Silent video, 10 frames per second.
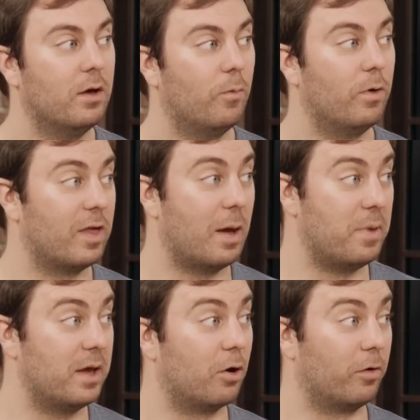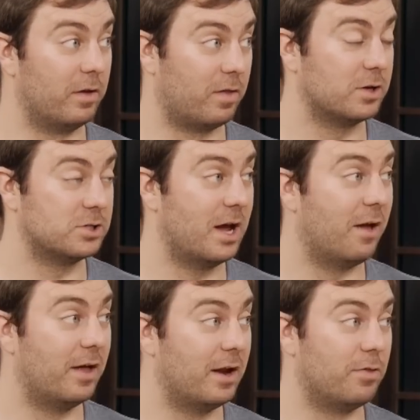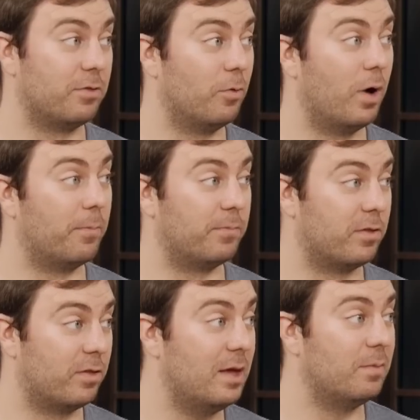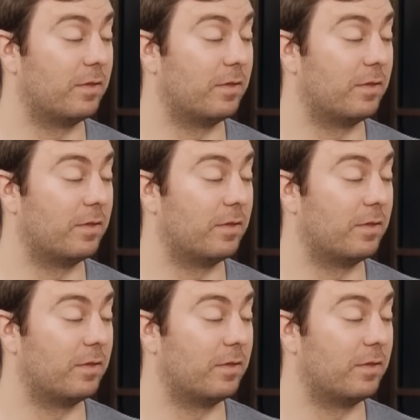was that big early touchdown that he threw up the seam